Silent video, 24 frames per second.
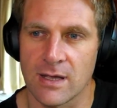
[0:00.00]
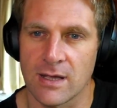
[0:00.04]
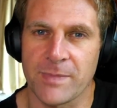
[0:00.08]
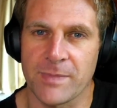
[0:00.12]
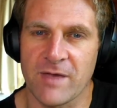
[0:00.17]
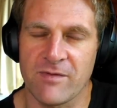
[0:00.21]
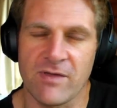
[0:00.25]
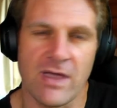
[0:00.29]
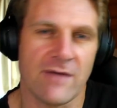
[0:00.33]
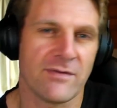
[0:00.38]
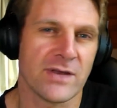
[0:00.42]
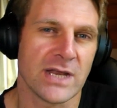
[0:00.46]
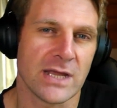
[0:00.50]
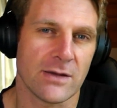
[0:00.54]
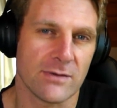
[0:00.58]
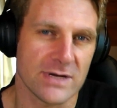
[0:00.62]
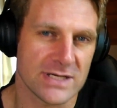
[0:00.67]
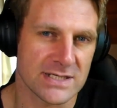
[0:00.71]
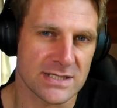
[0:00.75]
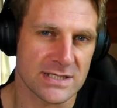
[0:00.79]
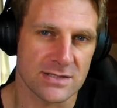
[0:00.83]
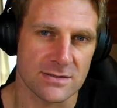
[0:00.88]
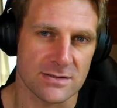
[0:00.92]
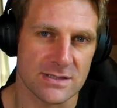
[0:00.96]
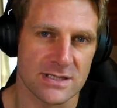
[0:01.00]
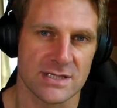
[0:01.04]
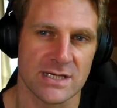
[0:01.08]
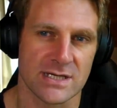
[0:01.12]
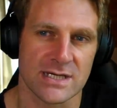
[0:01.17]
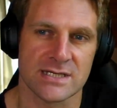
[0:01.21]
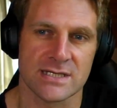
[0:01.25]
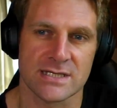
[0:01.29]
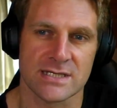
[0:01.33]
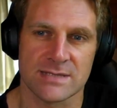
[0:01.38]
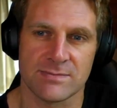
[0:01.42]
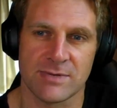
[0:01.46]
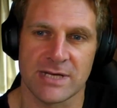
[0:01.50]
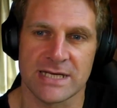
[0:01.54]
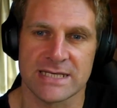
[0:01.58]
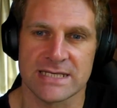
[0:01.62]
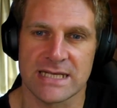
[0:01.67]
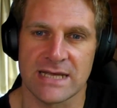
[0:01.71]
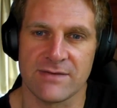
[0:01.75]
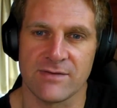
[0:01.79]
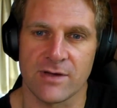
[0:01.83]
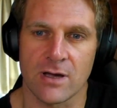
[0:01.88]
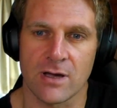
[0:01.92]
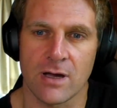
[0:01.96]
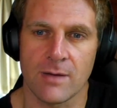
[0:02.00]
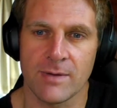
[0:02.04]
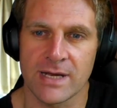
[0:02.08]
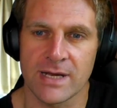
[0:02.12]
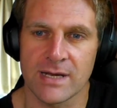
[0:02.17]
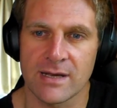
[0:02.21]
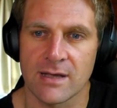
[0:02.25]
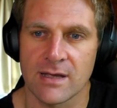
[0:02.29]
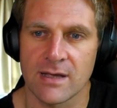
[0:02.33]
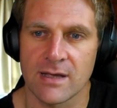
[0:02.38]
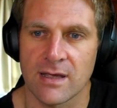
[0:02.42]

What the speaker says: If you have any questions or suggestions, please leave a comment.